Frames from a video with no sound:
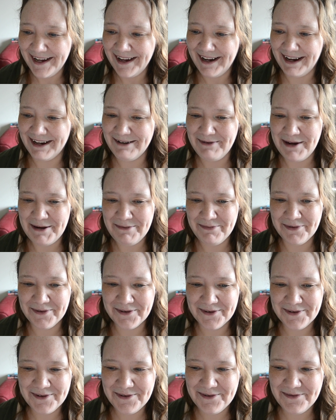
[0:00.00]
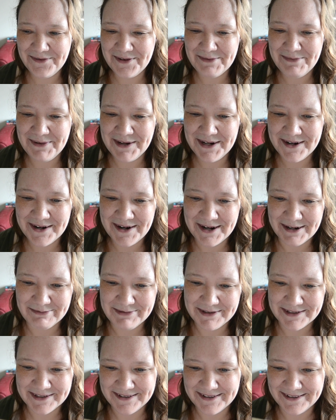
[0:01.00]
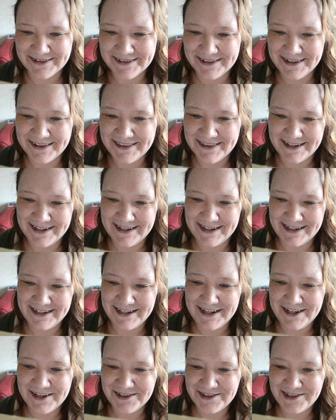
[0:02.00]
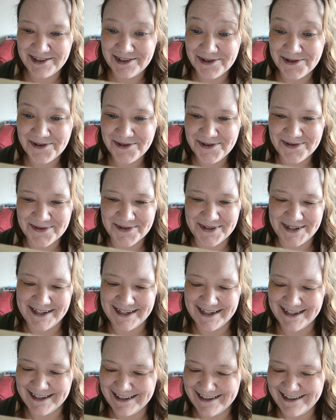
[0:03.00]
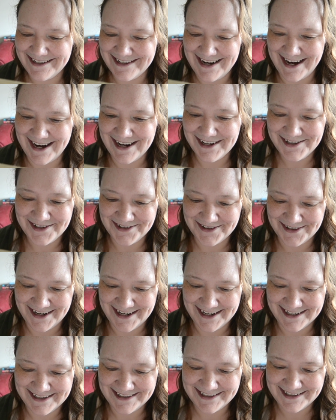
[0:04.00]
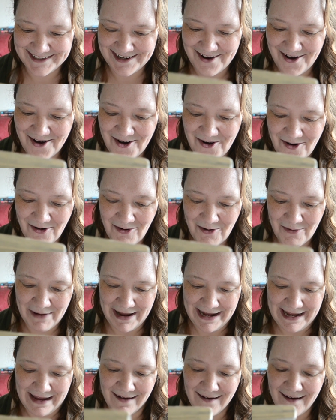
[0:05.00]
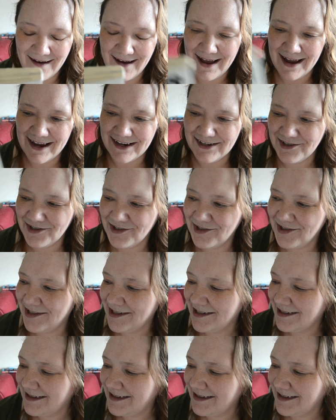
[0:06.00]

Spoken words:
and may prove a bigger obstacle than any sultry enchantress. Oh my gosh.